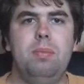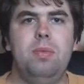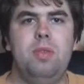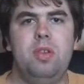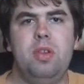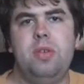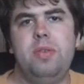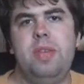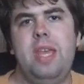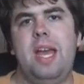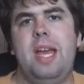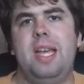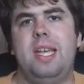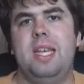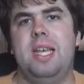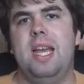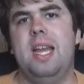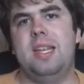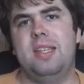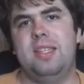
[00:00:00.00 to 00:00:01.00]
So yeah, I
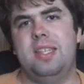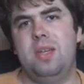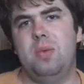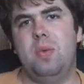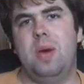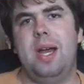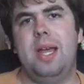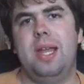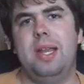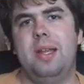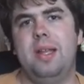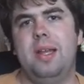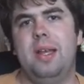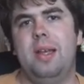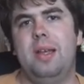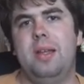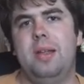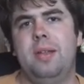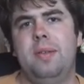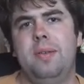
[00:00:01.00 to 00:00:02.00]
can kind of see why
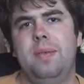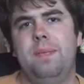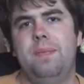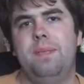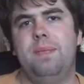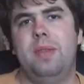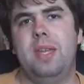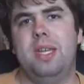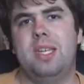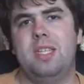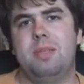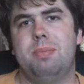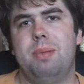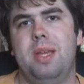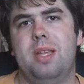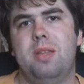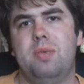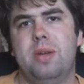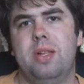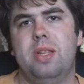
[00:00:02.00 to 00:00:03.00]
that
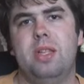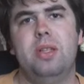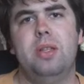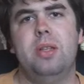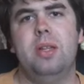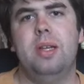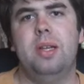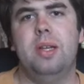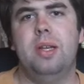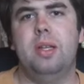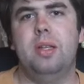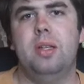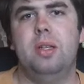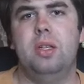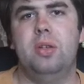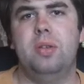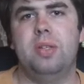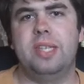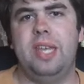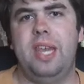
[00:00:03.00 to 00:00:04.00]
display is one of
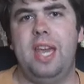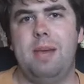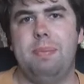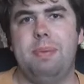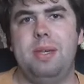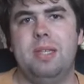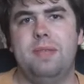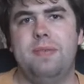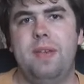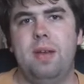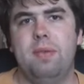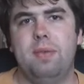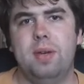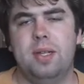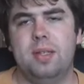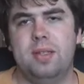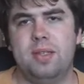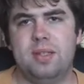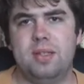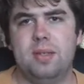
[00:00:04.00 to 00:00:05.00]
Louis Chiappi's
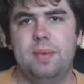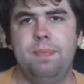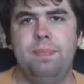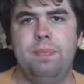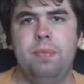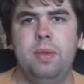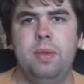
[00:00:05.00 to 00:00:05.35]
favorites.